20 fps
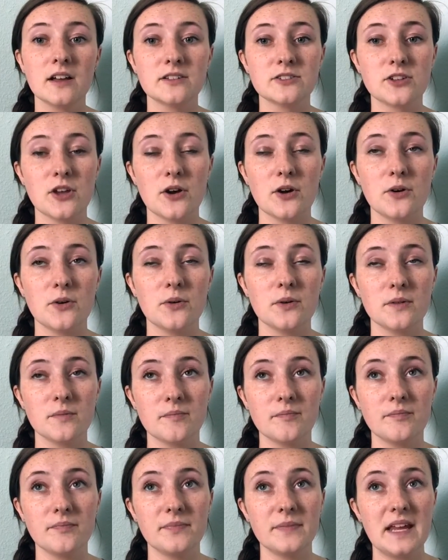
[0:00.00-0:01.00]
So
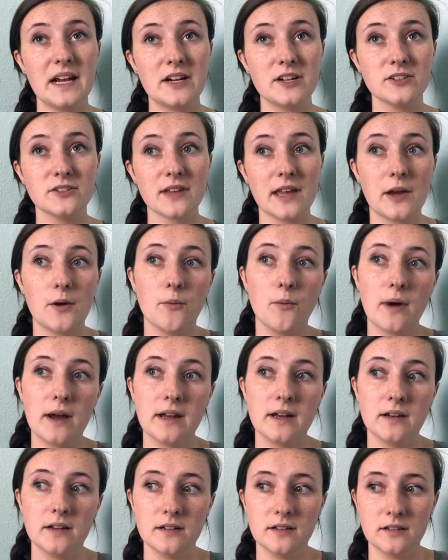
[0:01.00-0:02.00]
there's like
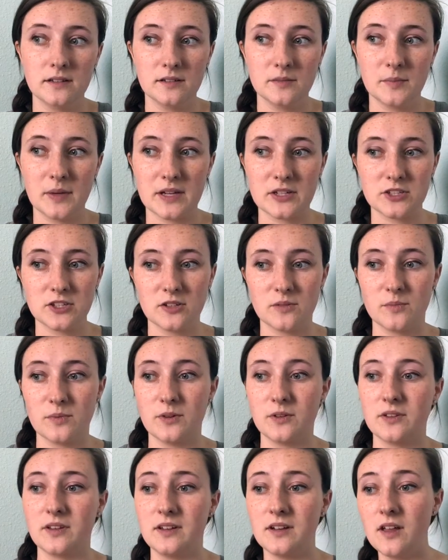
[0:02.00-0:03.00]
one picture of
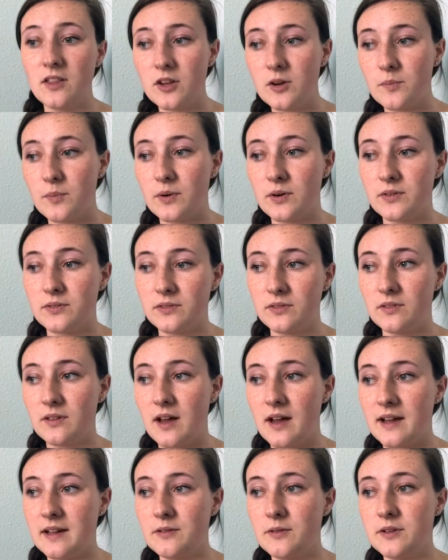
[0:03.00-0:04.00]
birth. Another birth
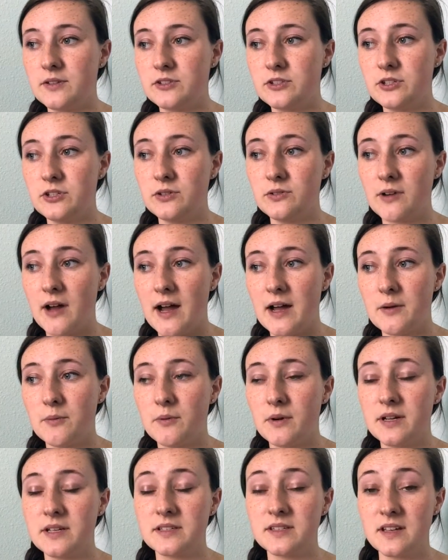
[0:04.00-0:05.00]
I went to, I
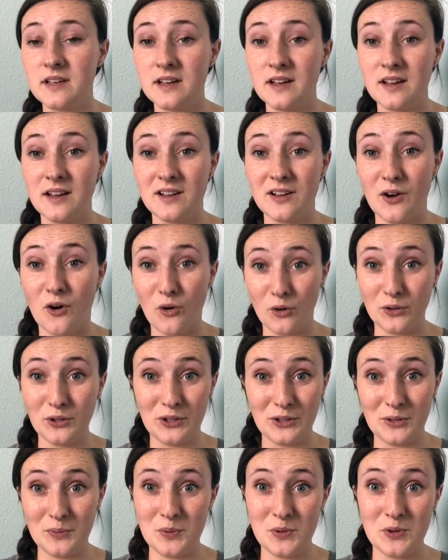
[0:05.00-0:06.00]
was
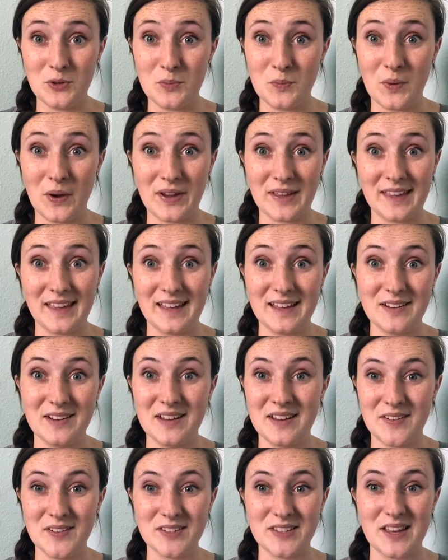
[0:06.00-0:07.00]
holding the puke bucket.
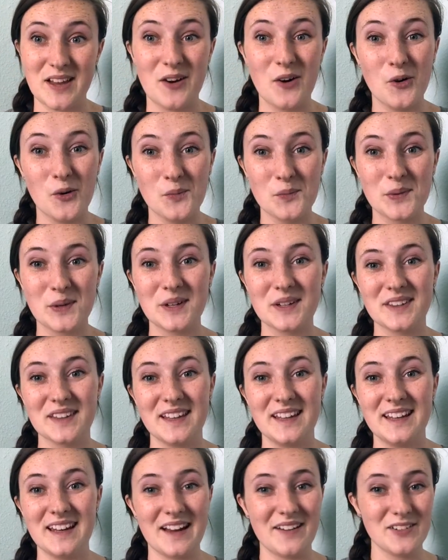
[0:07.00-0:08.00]
It was a home birth,
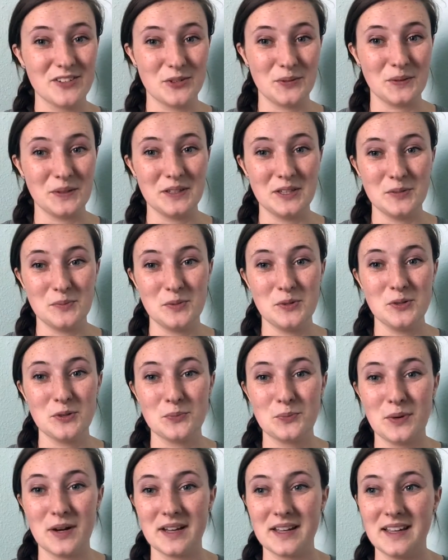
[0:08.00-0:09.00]
and I was holding the
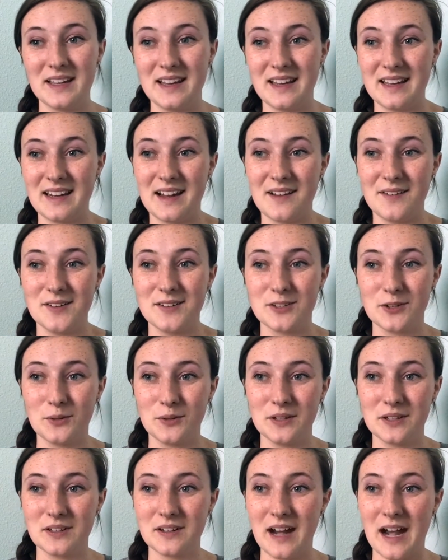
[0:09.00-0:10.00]
puke bucket, and I was
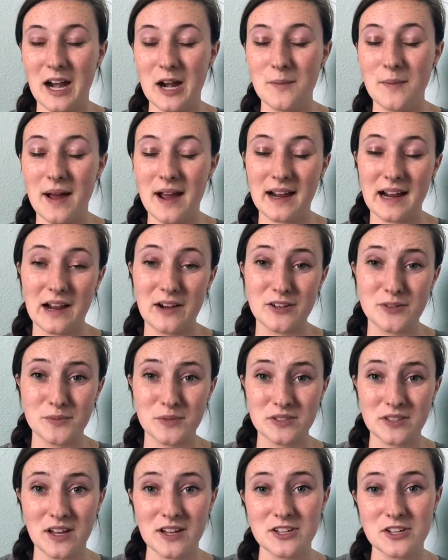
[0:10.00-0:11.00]
holding her hair back, I was
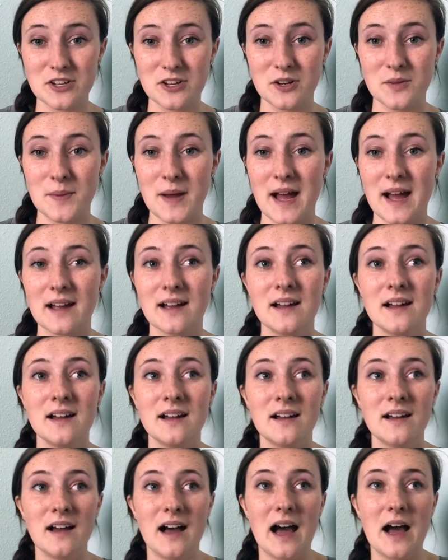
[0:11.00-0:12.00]
massaging her back,
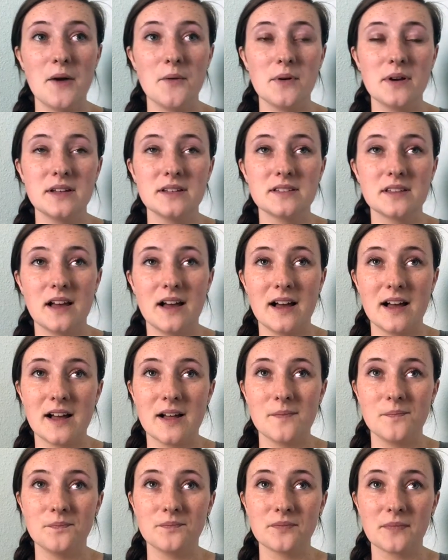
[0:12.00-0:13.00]
I was um,